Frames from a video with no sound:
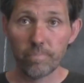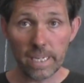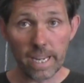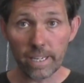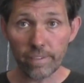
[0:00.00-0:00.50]

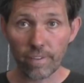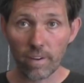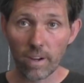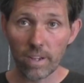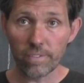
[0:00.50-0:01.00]
Pin
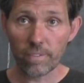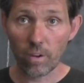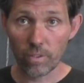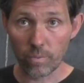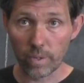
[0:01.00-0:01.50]
85
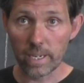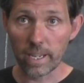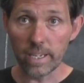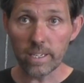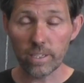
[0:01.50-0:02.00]
on the
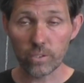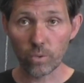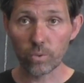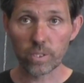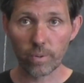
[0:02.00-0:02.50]
relay is
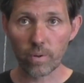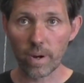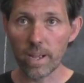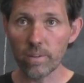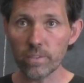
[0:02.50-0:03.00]
also a
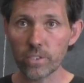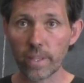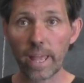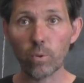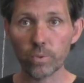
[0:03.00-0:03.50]
ground, so
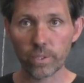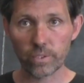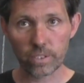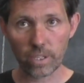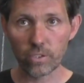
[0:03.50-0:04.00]
that also
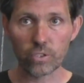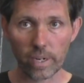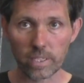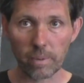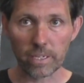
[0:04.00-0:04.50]
just goes
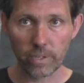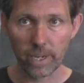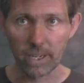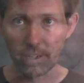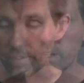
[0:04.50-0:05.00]
straight to battery
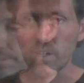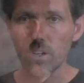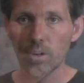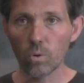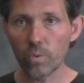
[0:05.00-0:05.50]
negative.
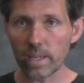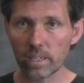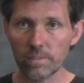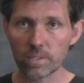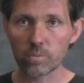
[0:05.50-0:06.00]
All that
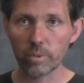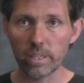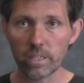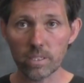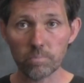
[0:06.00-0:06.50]
leaves us
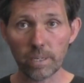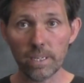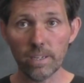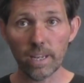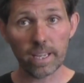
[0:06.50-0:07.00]
with is
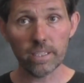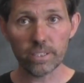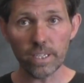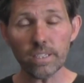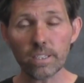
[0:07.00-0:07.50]
pin
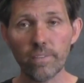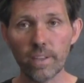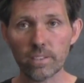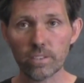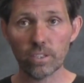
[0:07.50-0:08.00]
86, and
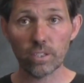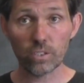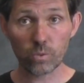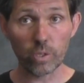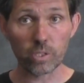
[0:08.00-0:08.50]
that's the
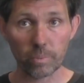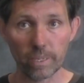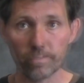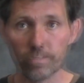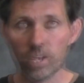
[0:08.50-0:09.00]
switch pin.